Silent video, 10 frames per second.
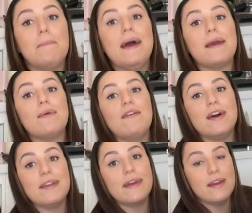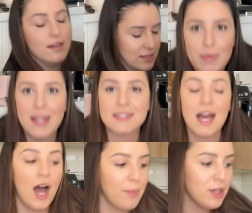microwave under here.
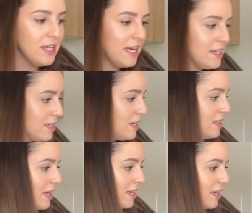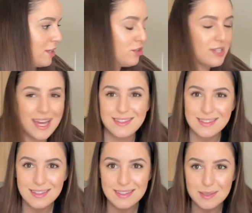I'm going to need like
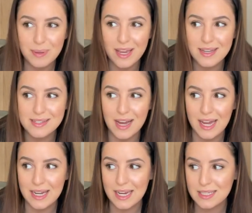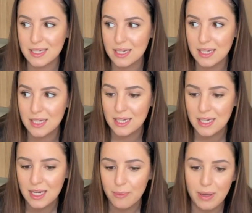utensils because I need to
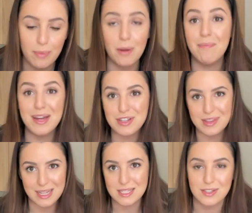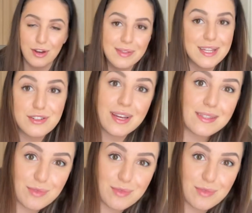be able to measure things. So let's go get some